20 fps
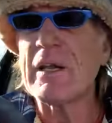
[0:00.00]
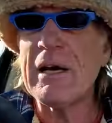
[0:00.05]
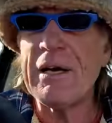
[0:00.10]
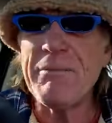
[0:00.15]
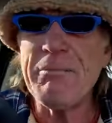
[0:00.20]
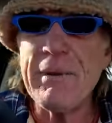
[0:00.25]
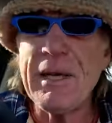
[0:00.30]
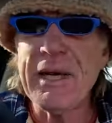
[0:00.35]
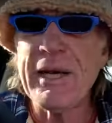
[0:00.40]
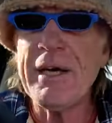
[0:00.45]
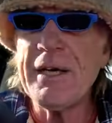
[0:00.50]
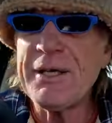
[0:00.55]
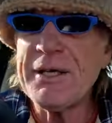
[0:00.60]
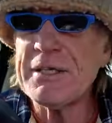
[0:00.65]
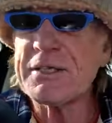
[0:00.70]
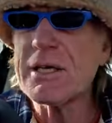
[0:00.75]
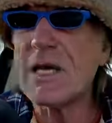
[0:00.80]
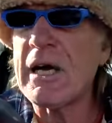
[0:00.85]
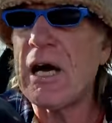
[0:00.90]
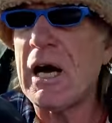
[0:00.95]
and me and
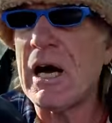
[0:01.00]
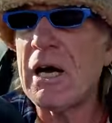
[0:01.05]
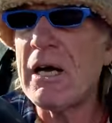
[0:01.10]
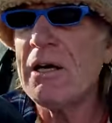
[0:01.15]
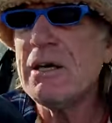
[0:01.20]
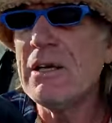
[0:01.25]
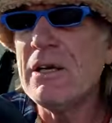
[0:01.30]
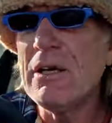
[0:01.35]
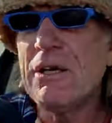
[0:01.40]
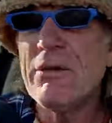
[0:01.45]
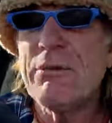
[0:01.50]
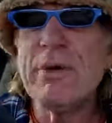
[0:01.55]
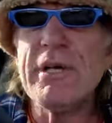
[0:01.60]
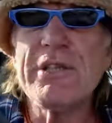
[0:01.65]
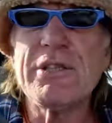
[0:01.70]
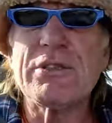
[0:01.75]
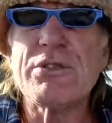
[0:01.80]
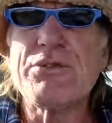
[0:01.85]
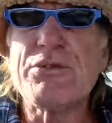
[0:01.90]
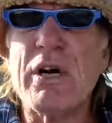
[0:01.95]
this car, we
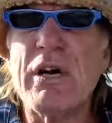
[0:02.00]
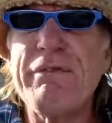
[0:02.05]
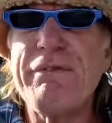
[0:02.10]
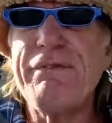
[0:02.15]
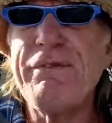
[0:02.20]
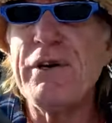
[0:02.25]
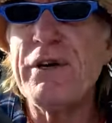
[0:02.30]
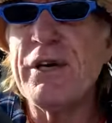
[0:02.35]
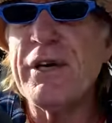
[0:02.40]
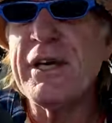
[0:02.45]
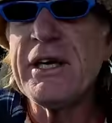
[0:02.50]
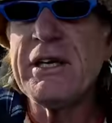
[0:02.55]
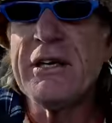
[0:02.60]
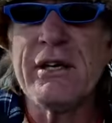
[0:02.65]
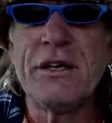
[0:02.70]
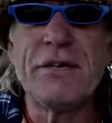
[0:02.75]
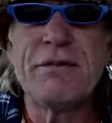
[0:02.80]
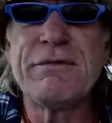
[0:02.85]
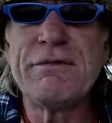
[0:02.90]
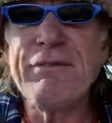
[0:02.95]
just drive 30,
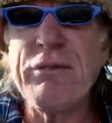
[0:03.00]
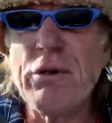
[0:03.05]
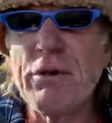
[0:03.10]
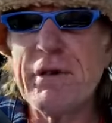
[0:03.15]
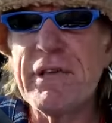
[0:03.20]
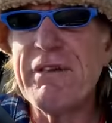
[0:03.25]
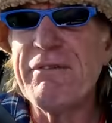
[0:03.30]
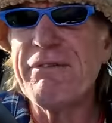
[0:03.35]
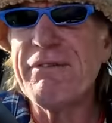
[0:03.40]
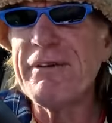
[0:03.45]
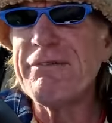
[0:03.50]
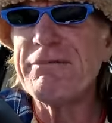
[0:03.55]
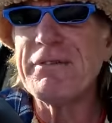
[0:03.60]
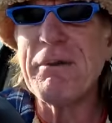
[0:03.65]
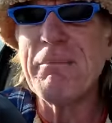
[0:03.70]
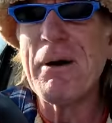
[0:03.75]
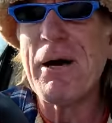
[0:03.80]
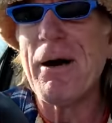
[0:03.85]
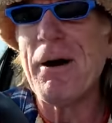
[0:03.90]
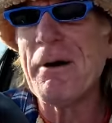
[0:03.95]
40,
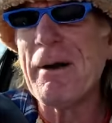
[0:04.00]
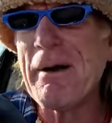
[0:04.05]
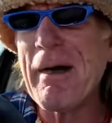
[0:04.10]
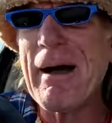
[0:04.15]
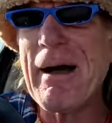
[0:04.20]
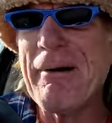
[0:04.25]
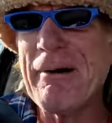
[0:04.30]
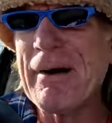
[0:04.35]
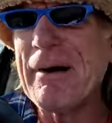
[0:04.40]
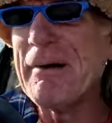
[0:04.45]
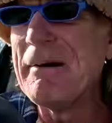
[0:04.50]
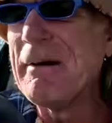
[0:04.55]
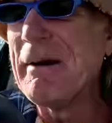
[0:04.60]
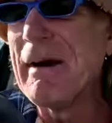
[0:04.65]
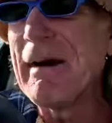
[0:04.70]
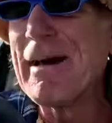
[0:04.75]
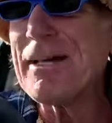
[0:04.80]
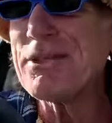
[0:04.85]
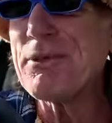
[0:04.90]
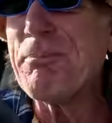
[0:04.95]
50 mile an hour.
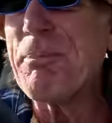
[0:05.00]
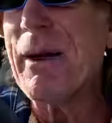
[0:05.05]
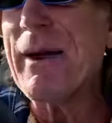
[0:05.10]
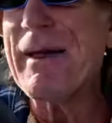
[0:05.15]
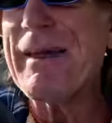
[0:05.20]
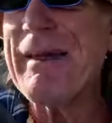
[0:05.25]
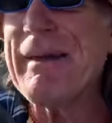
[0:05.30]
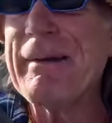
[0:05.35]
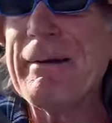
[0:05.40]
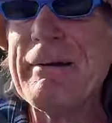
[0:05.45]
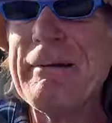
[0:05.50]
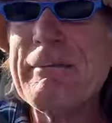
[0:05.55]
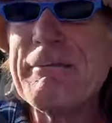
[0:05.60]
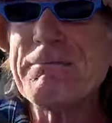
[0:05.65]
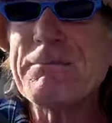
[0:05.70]
That's about it.